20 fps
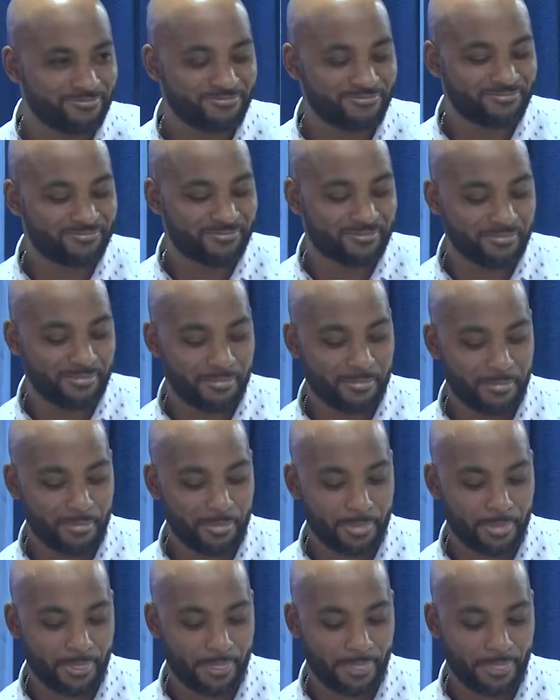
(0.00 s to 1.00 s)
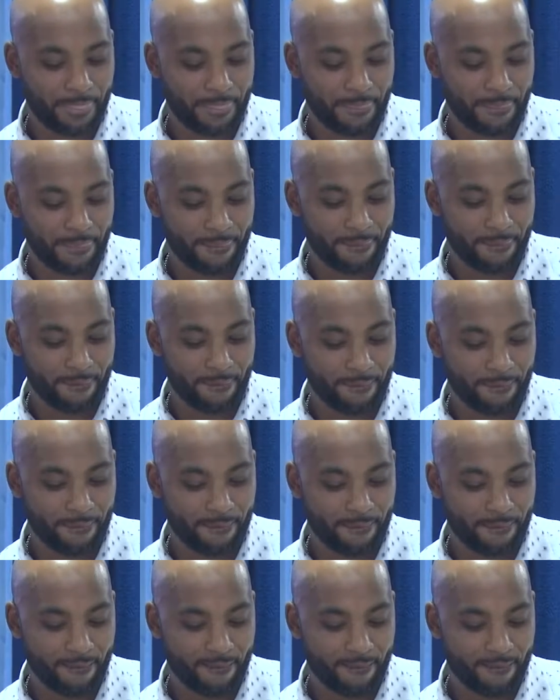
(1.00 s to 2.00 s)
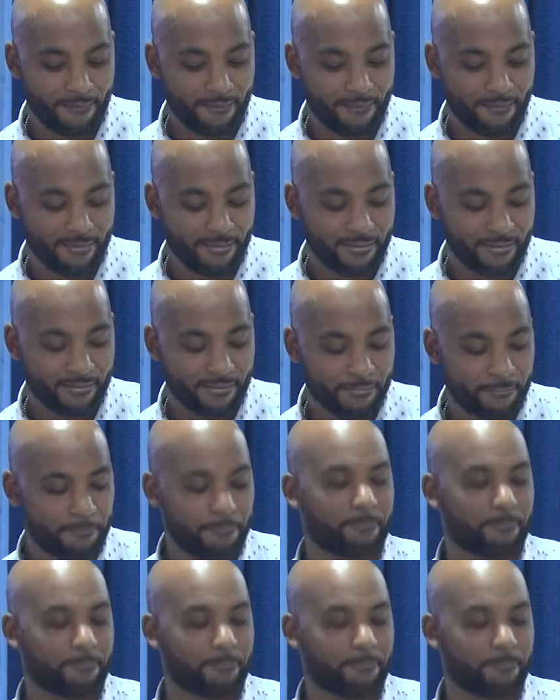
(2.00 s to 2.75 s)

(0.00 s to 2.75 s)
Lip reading: (no one is talking)